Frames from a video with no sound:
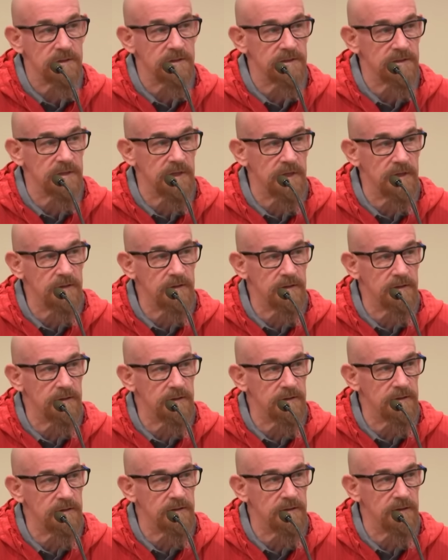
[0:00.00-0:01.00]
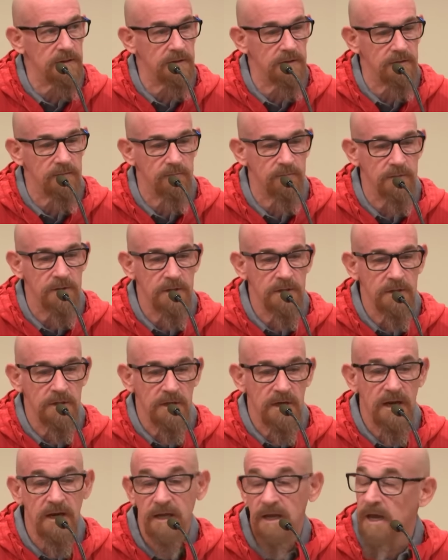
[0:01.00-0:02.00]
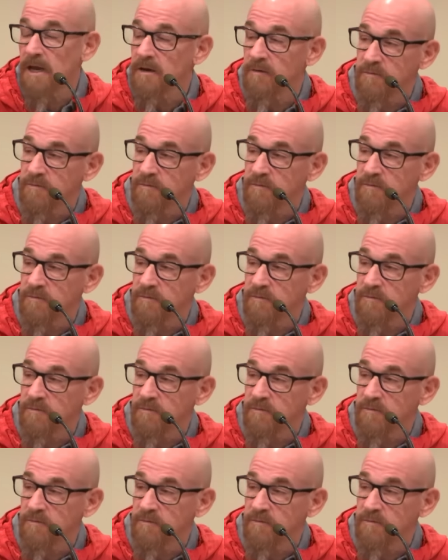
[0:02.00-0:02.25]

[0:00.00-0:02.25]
on set, and again,